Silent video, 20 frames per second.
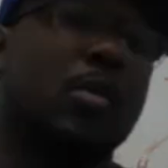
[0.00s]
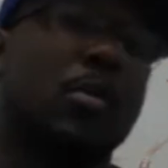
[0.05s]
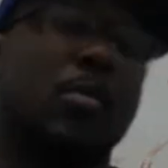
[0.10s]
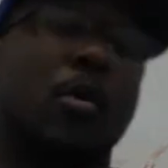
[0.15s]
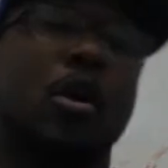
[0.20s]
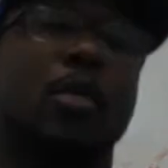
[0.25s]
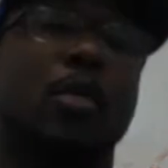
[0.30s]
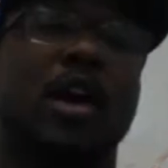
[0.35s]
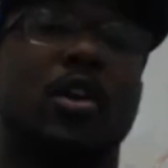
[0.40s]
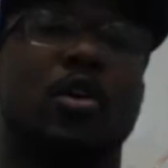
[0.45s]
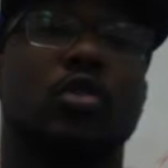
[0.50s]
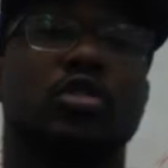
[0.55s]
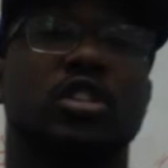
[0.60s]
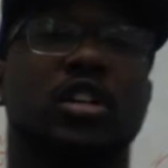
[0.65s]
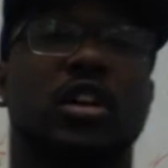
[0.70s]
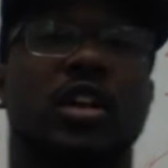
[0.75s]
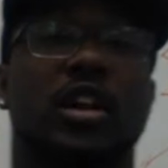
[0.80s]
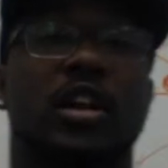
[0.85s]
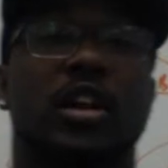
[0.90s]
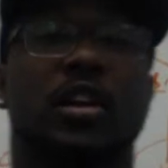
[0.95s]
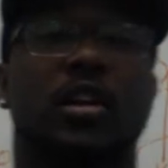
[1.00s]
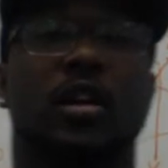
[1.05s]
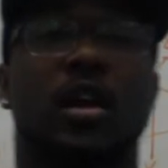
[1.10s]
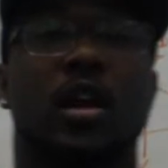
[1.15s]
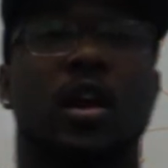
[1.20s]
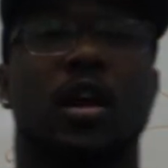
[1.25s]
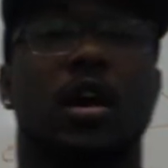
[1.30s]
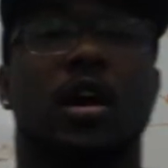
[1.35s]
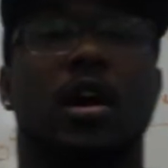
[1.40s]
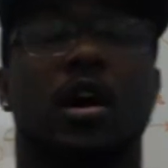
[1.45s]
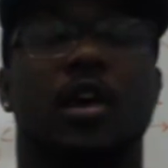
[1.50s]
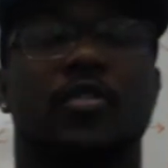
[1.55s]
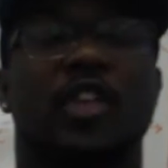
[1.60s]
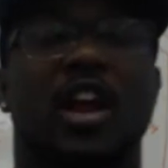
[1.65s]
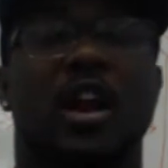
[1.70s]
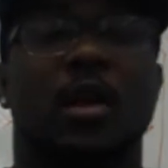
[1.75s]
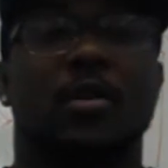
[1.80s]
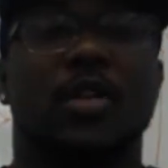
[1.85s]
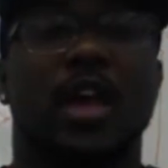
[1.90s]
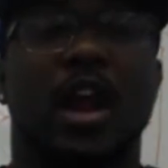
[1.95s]
a part of my coaching clinic
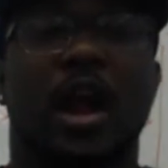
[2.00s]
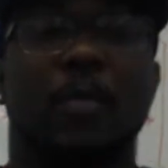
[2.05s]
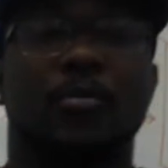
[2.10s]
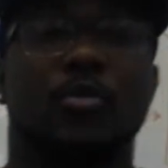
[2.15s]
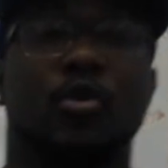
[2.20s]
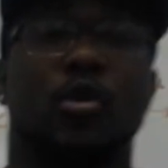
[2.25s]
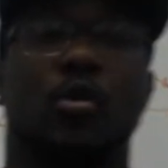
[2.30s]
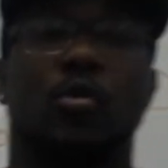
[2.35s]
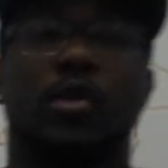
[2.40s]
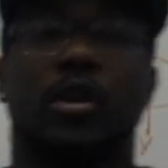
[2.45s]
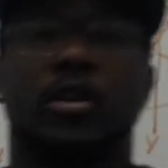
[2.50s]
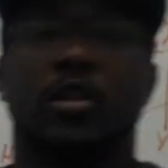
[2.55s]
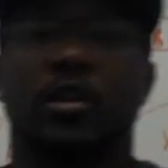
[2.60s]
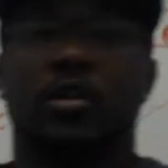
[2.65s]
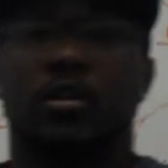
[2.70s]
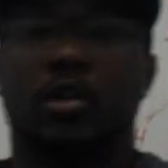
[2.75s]
that I'm doing with another